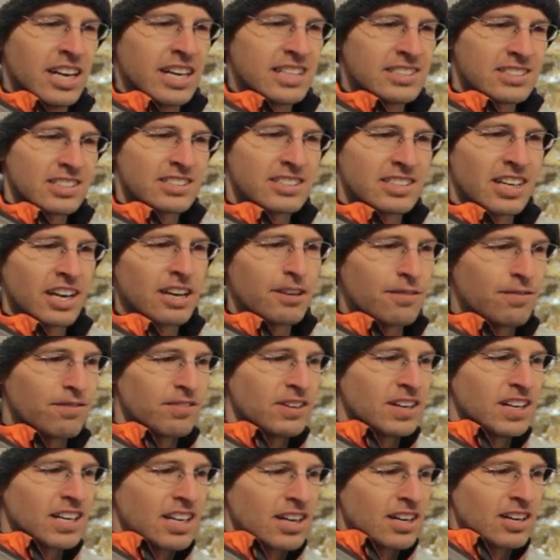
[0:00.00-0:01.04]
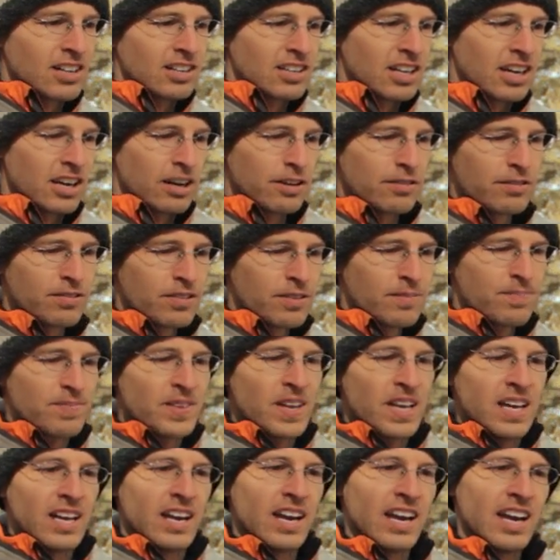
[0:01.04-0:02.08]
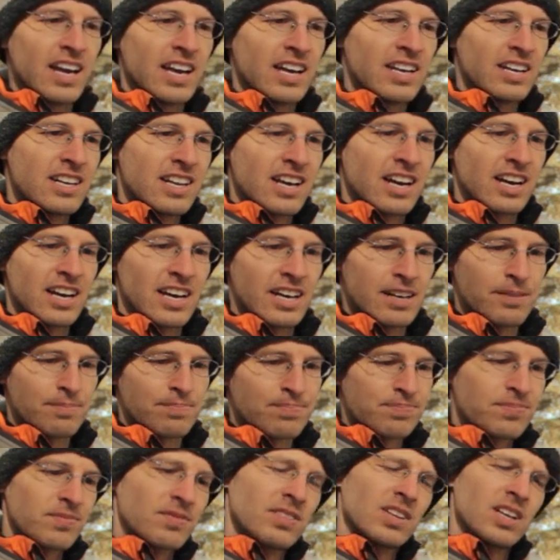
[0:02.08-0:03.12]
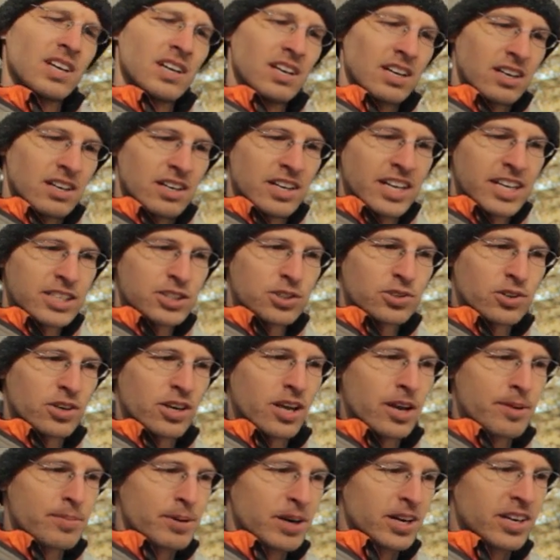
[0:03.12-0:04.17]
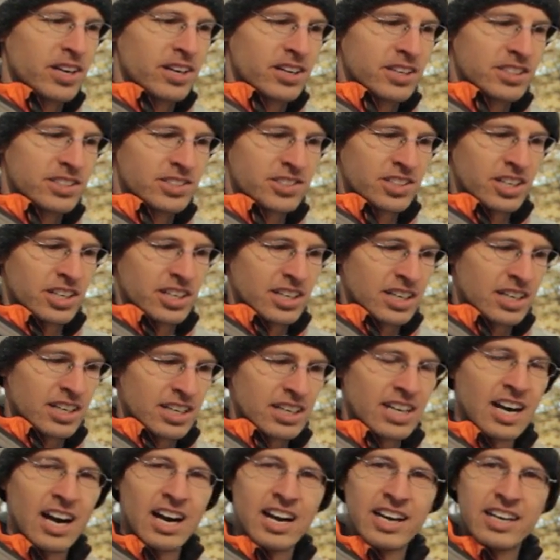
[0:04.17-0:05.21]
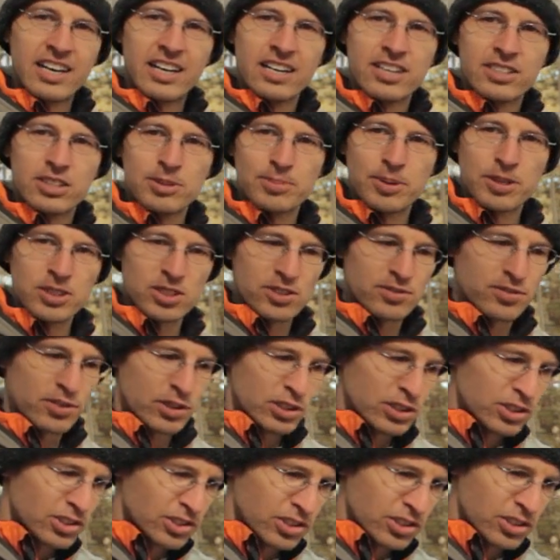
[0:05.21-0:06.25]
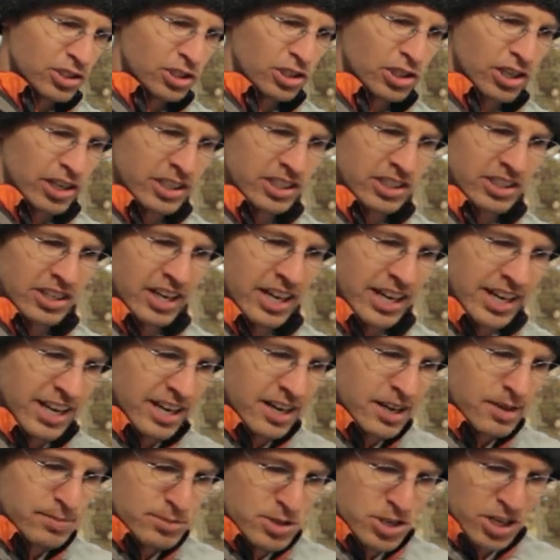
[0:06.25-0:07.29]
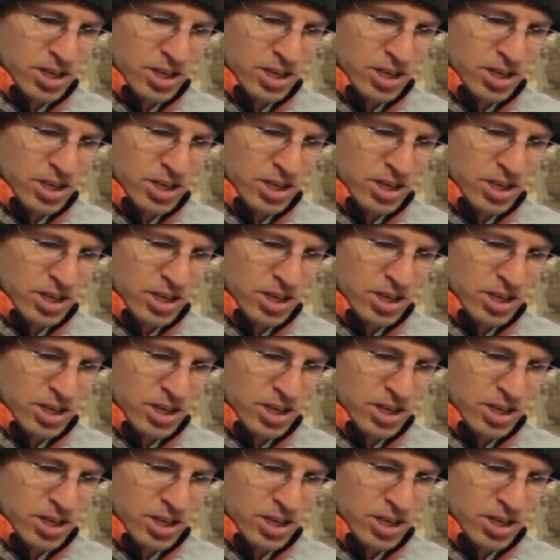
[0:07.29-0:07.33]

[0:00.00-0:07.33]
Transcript: It's a tight-fitting glove, and our next door neighbor here is a guide and a special forces instructor, and I had him